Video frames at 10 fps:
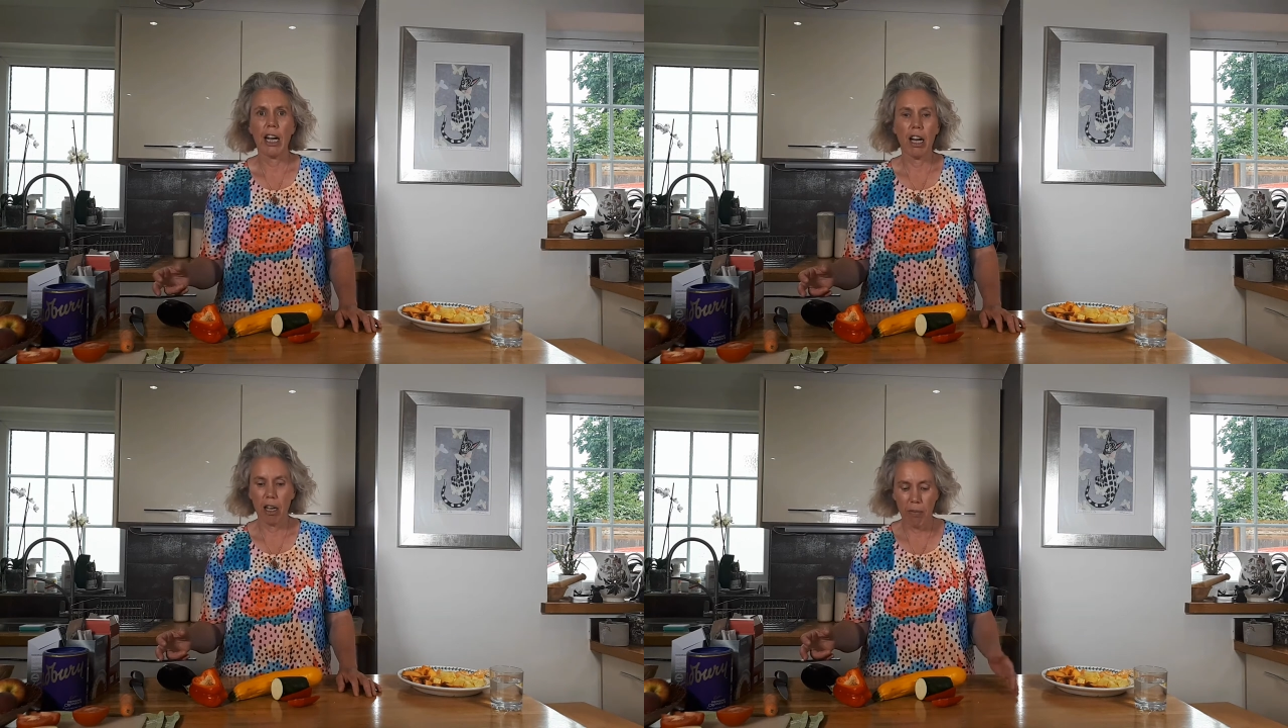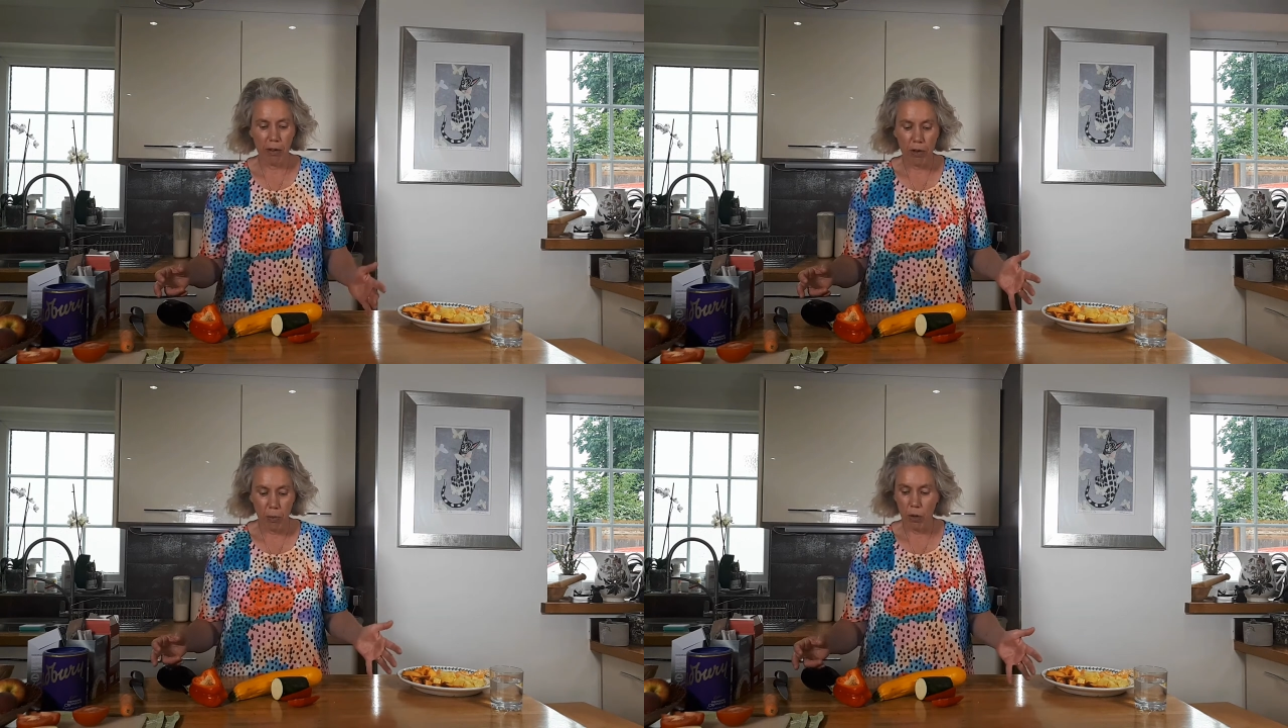
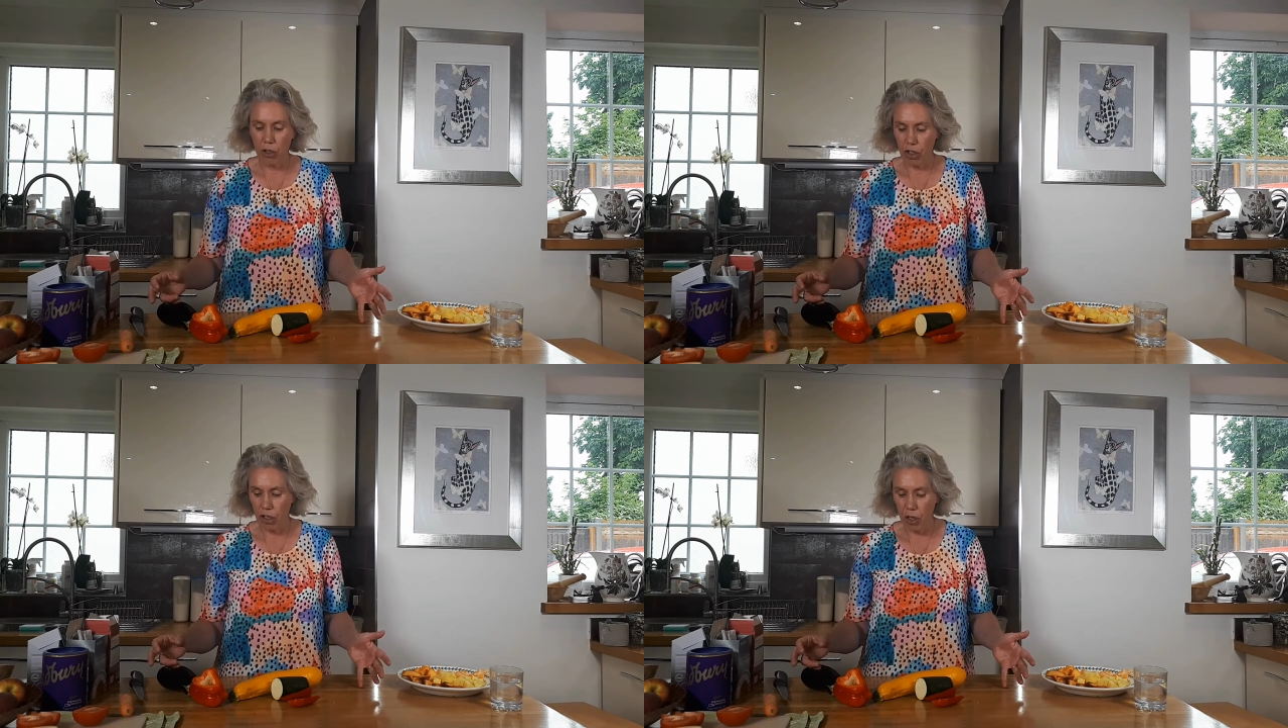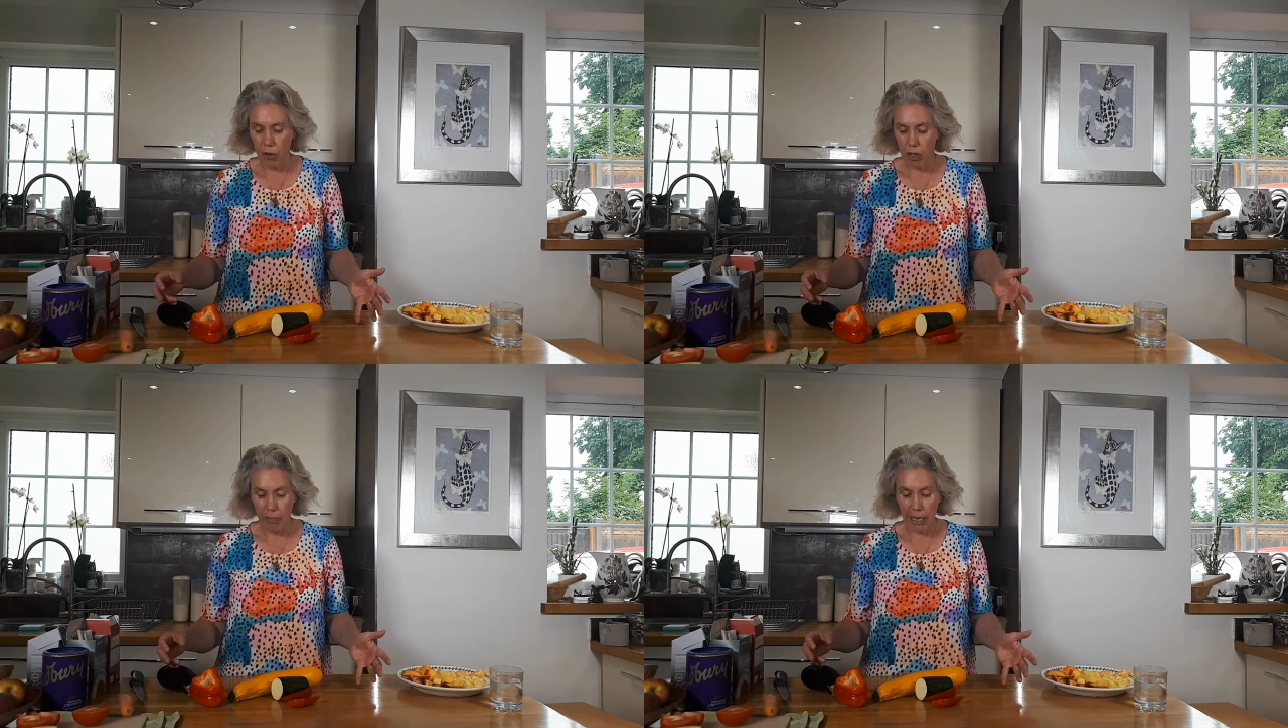If you wanted
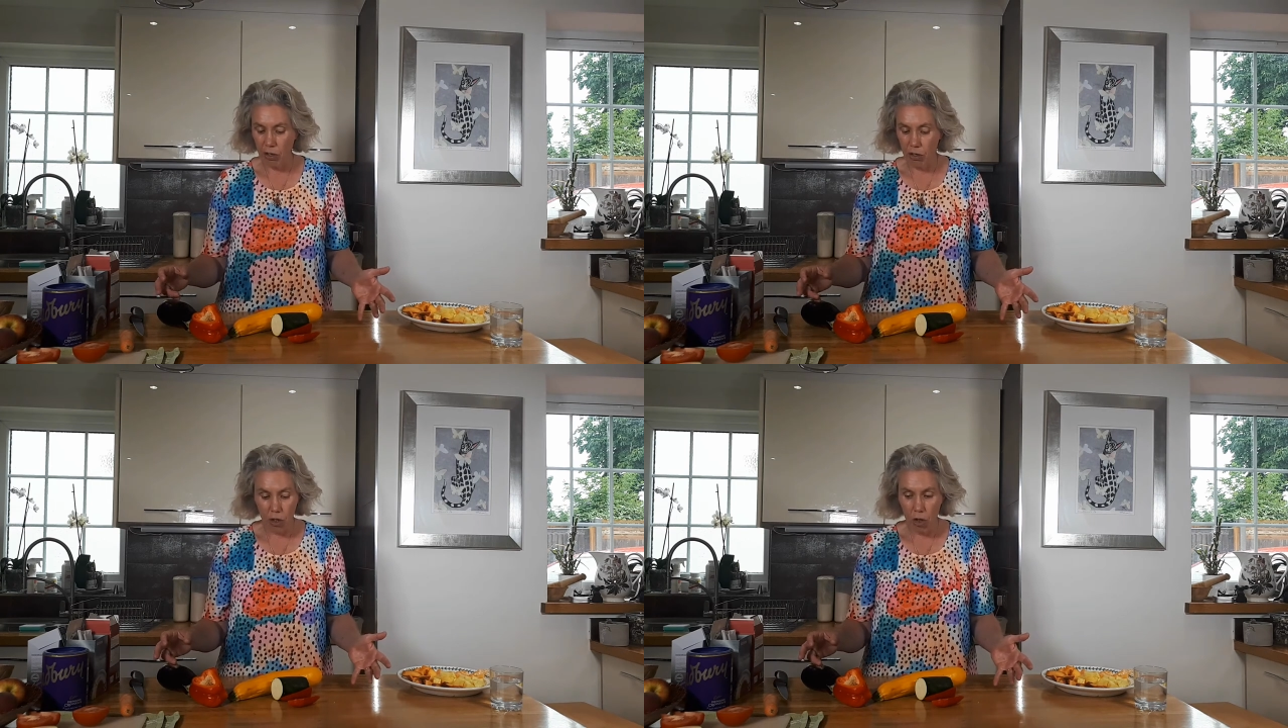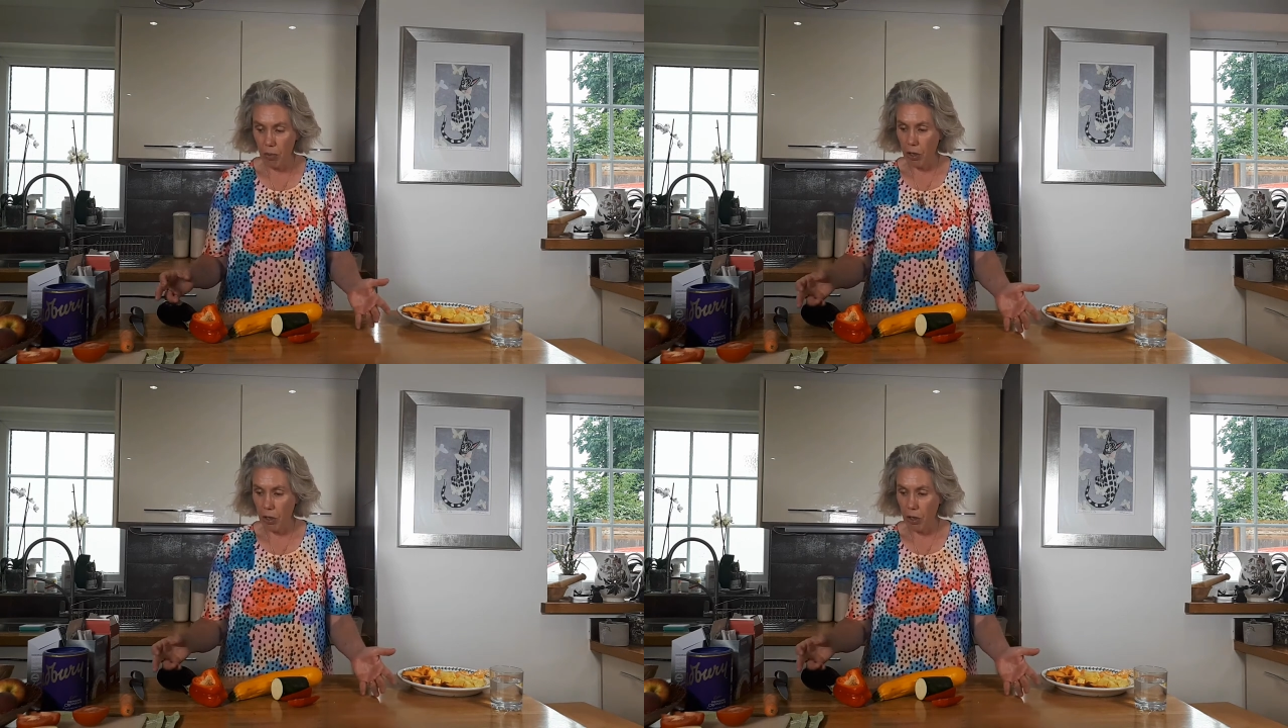to make a soup,